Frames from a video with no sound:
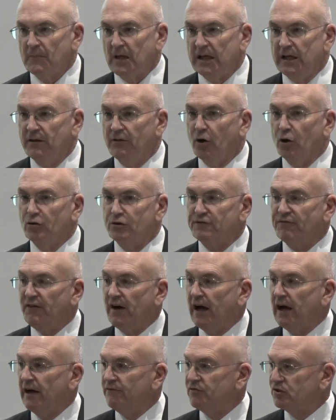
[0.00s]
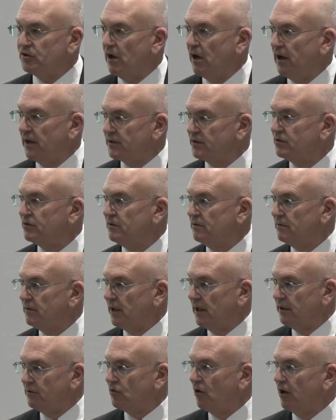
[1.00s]
in those 5 SOCs
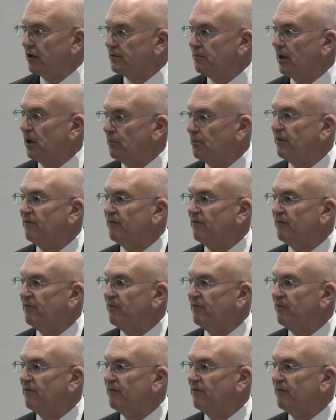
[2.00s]
that I talked about, are